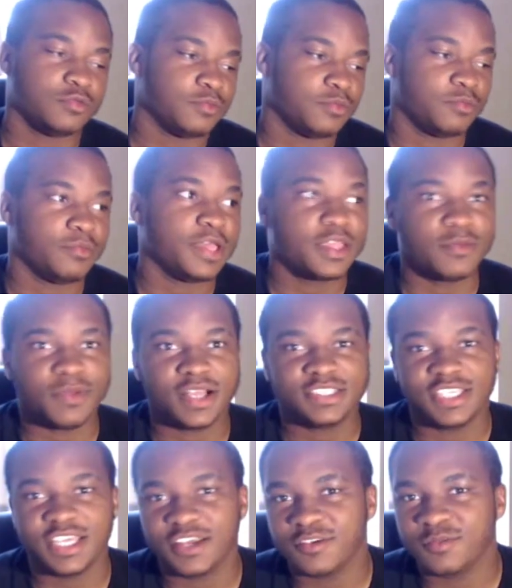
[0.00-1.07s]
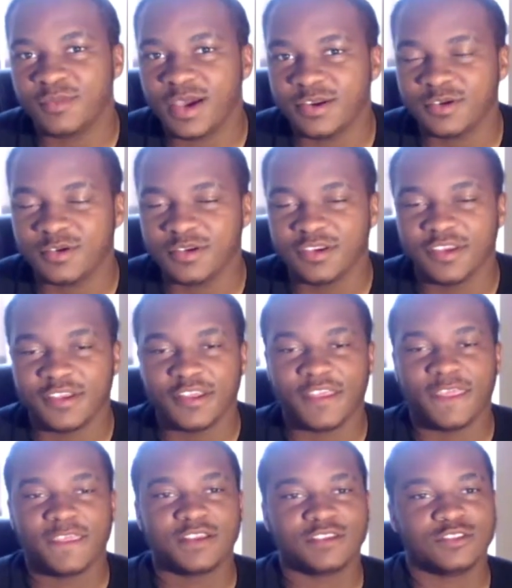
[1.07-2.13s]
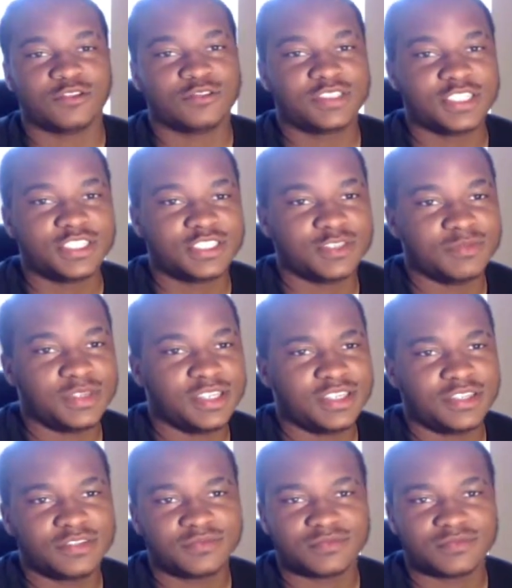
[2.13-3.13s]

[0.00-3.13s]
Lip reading: making my channel better, teaching me,